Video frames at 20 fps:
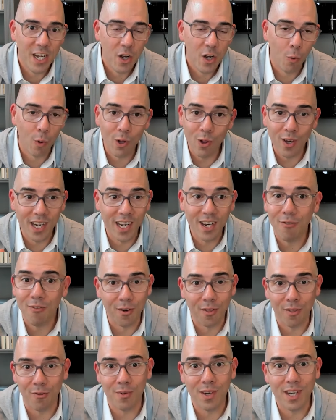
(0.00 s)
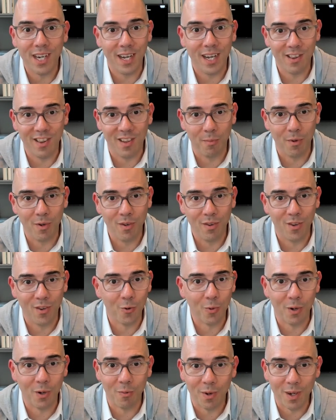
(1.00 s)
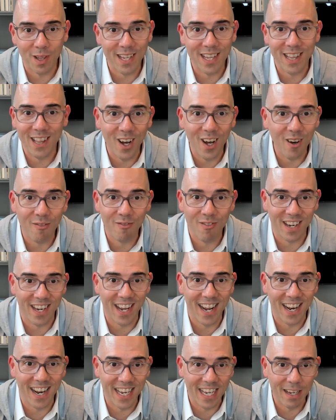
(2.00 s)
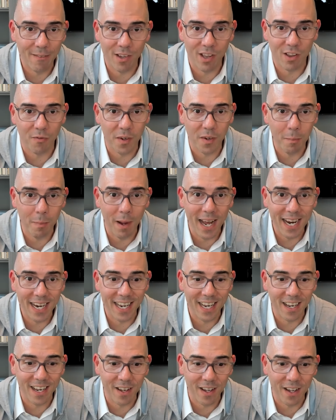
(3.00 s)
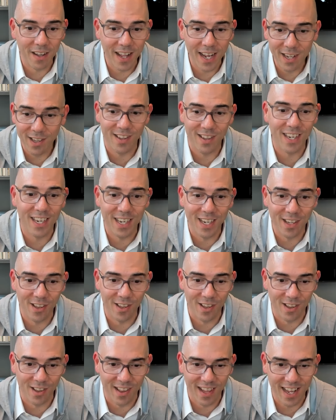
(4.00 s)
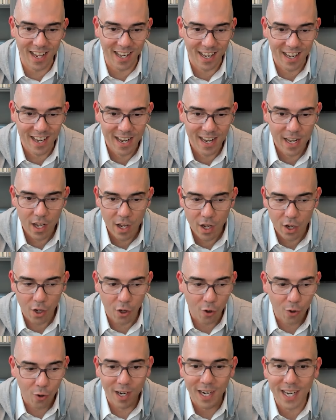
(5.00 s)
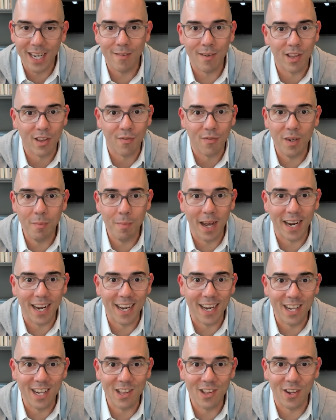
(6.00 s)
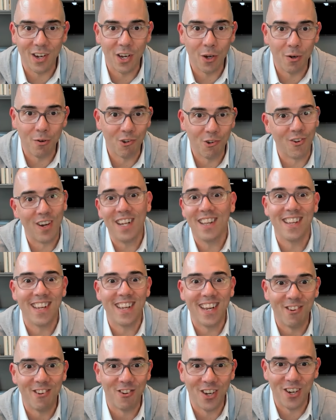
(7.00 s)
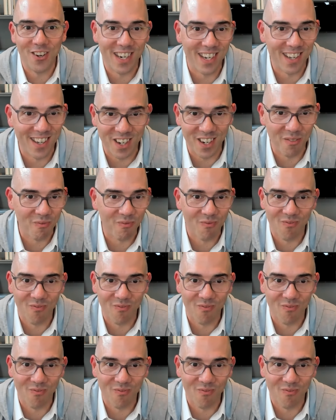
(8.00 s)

We're looking for 3 customers who would really love to kind of give us feedback. And the nice thing is that you're going to give us feedback and it's going to go straight to the engineering team